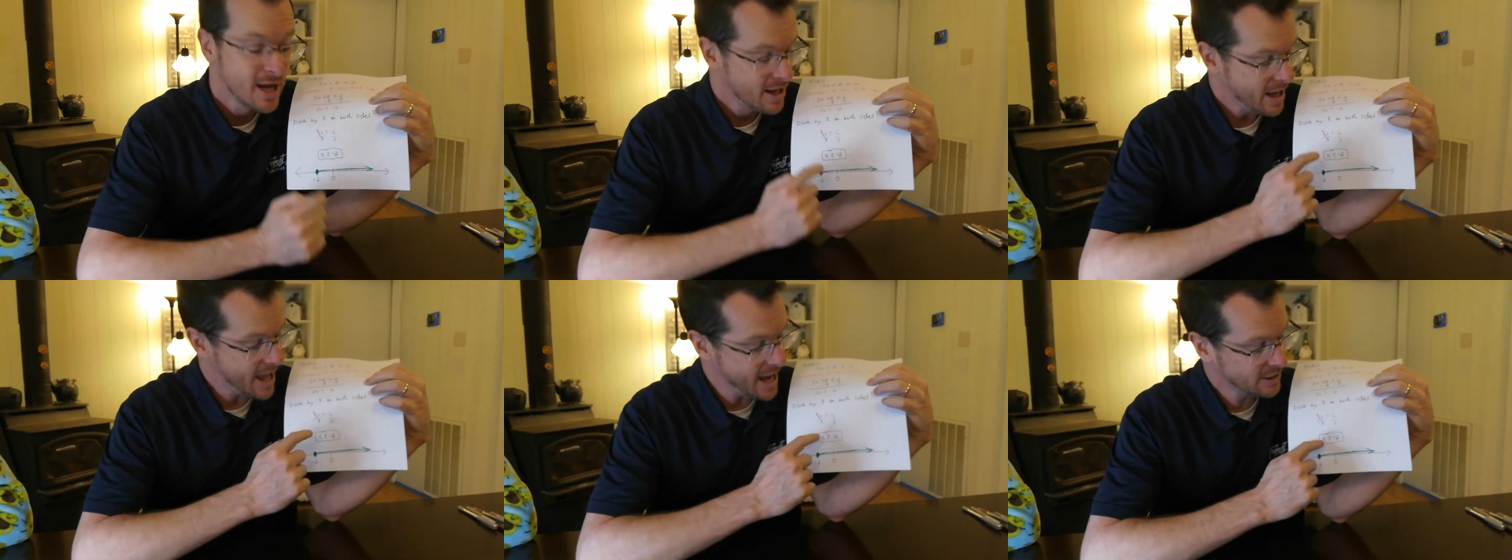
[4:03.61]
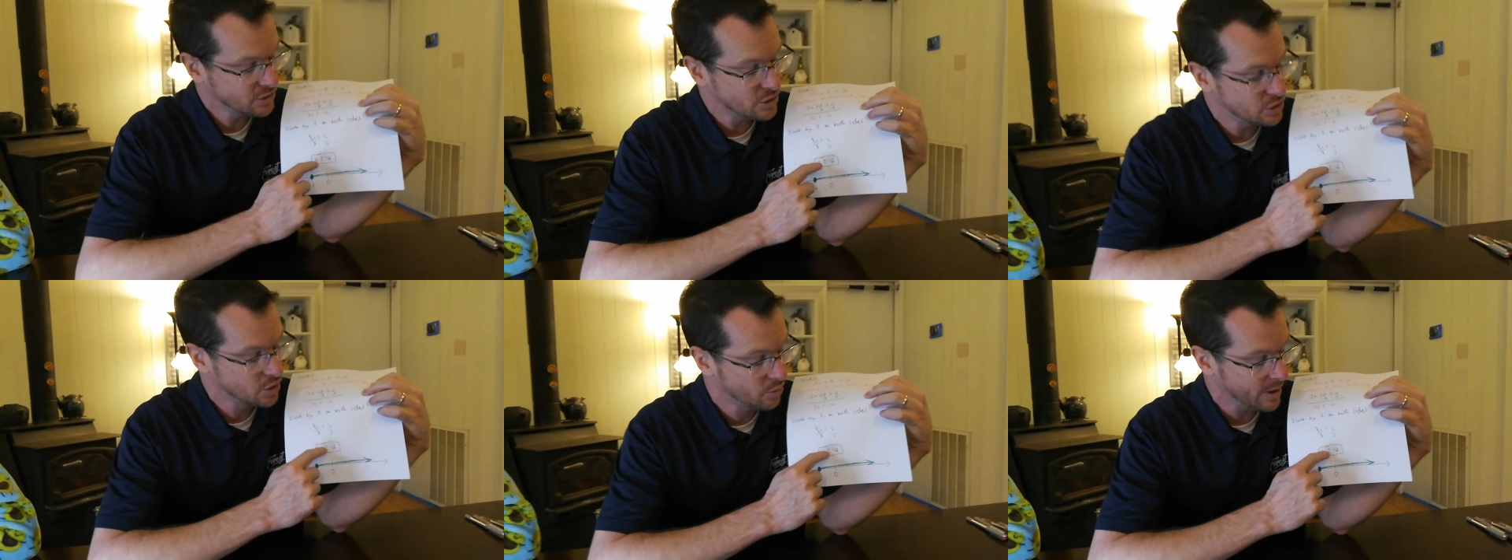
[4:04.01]
X
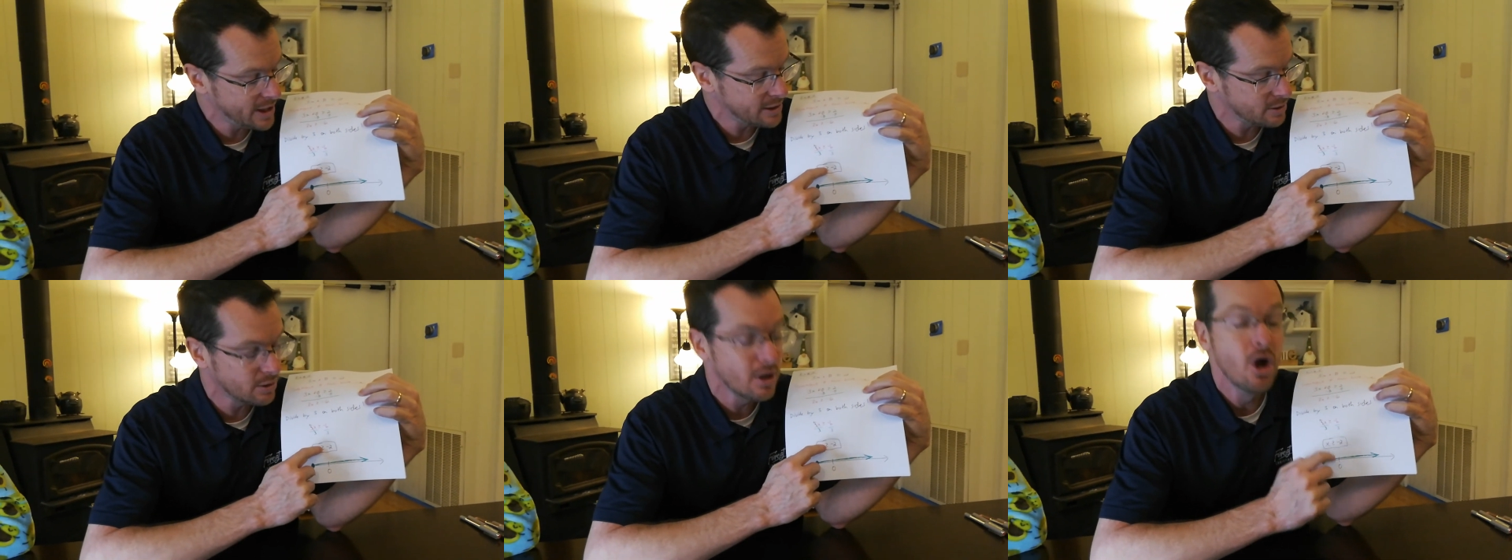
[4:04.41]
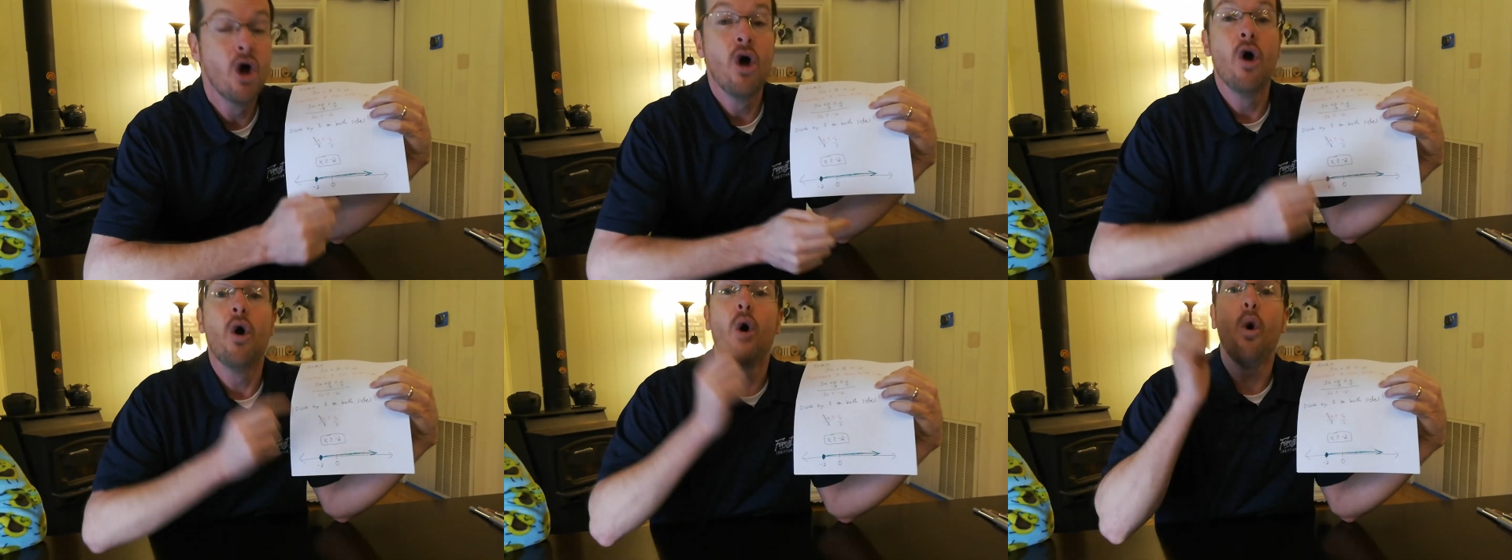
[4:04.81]
is greater
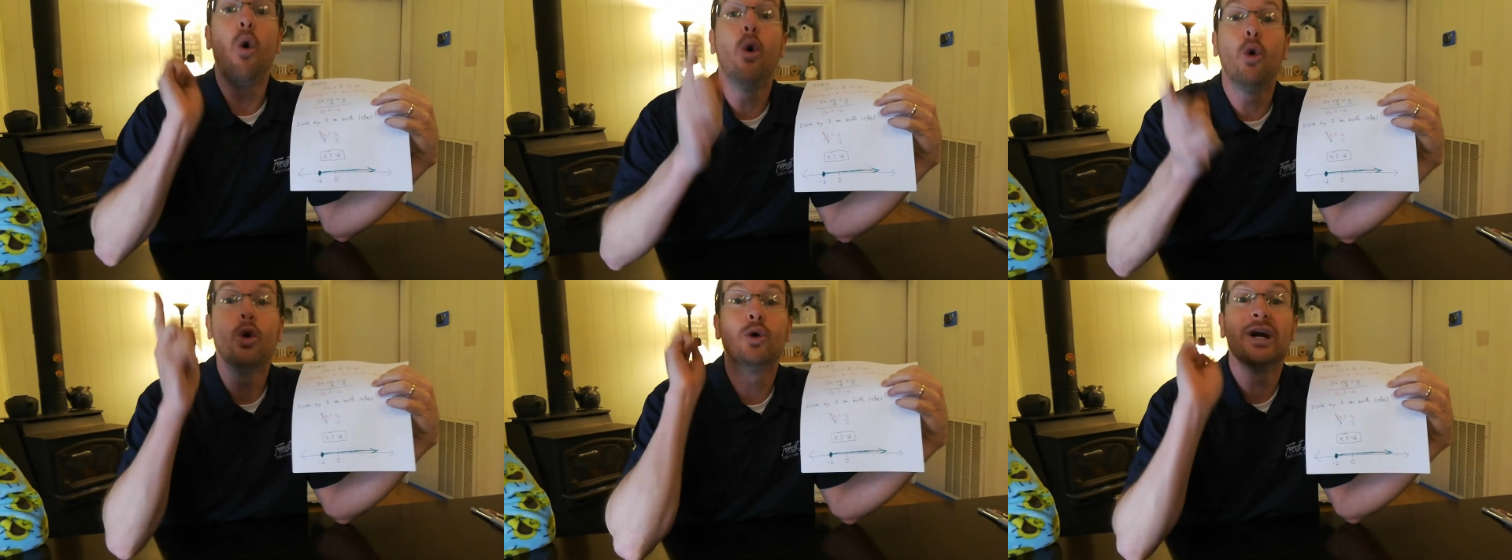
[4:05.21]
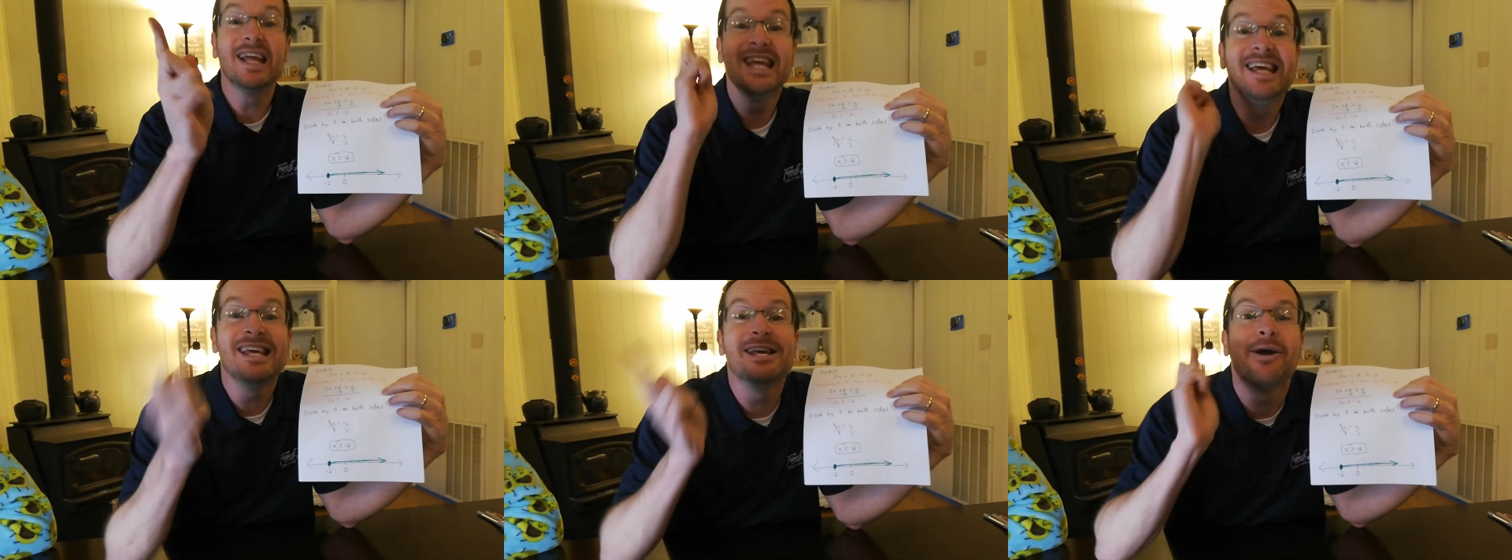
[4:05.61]
or
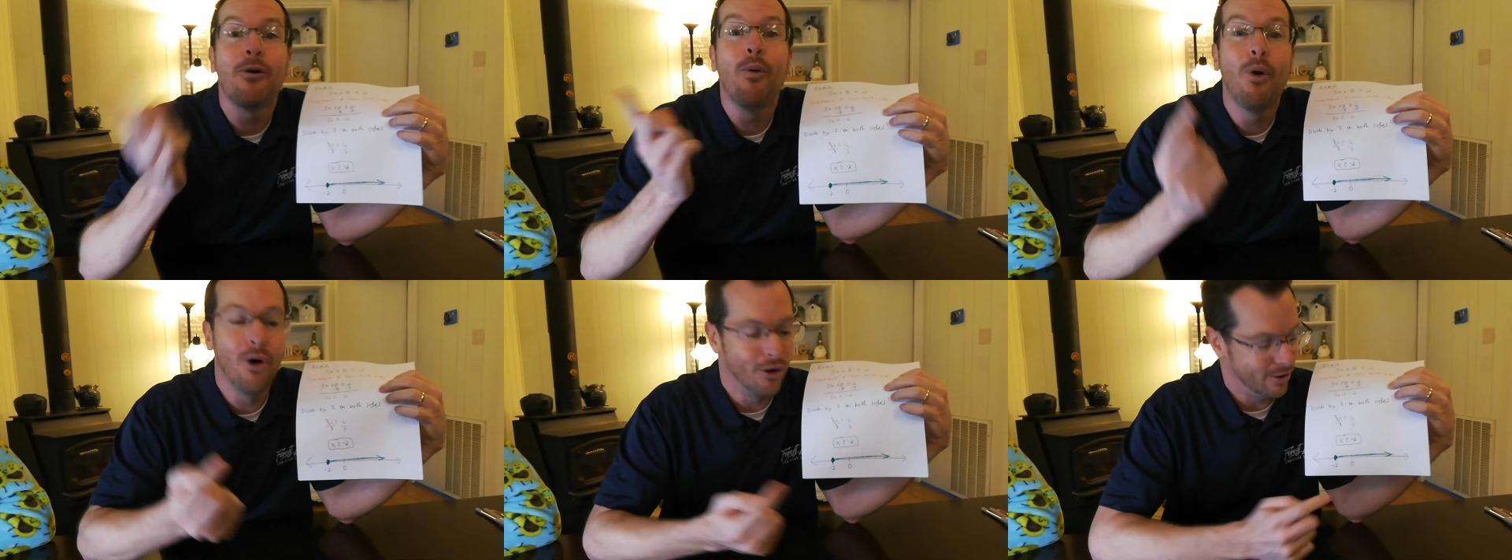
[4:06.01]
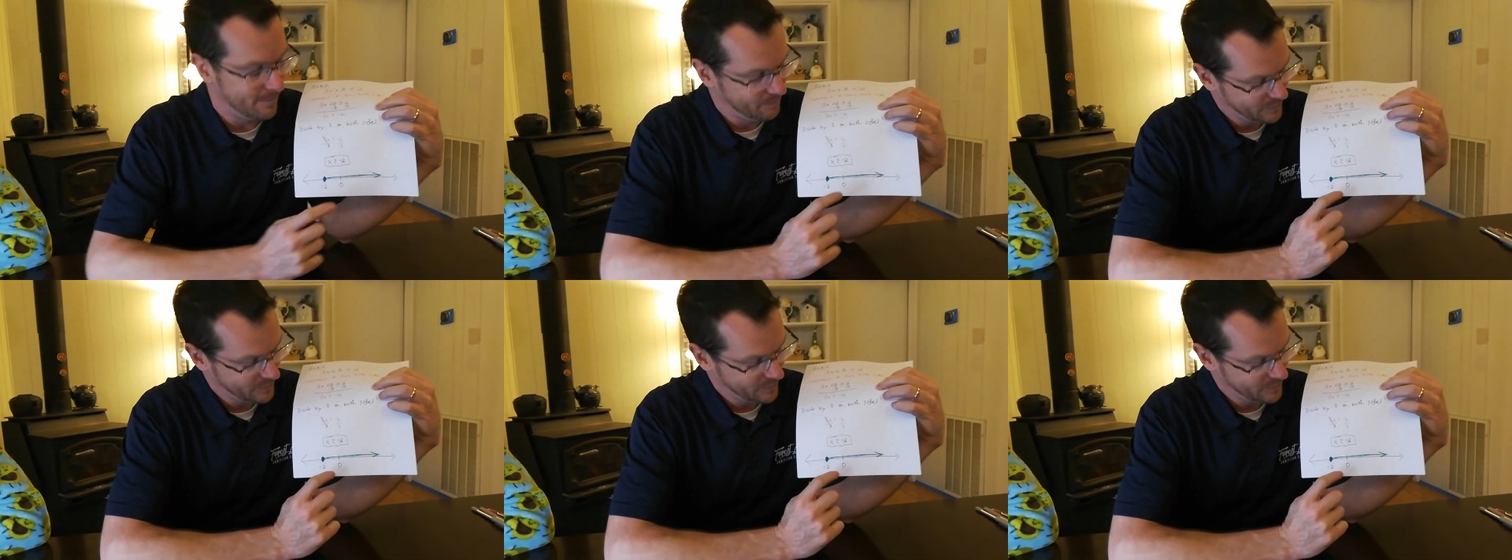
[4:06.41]
equal.